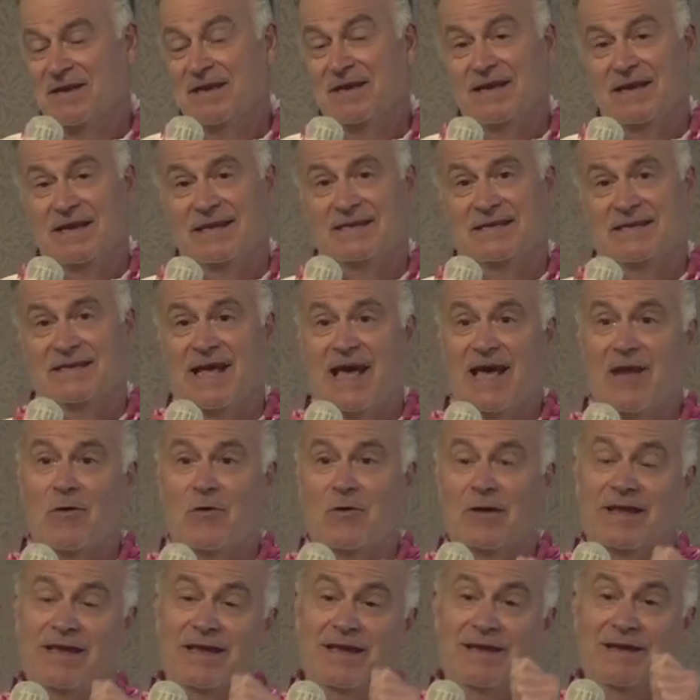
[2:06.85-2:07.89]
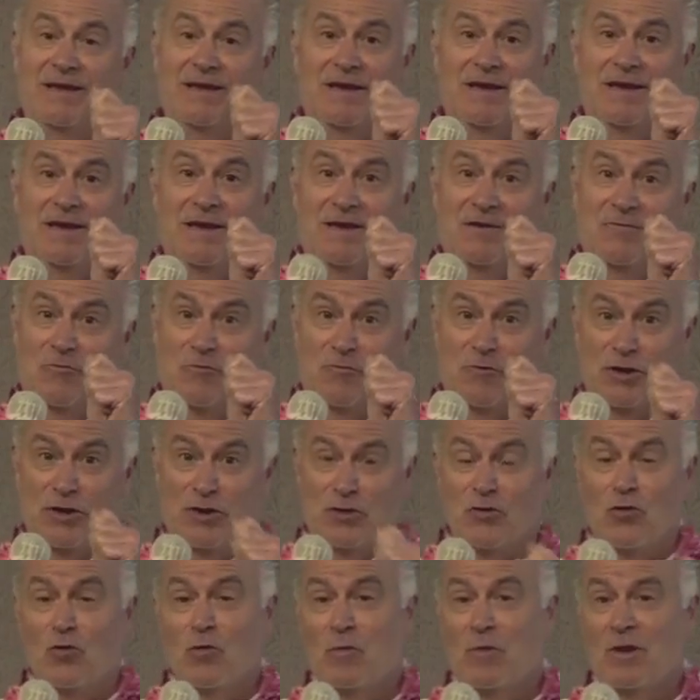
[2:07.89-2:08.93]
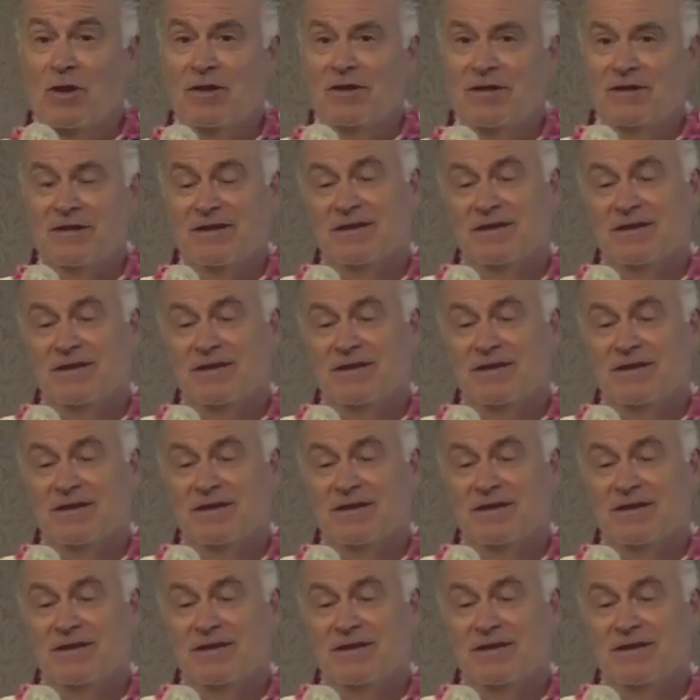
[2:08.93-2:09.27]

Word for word: It's not only renewable,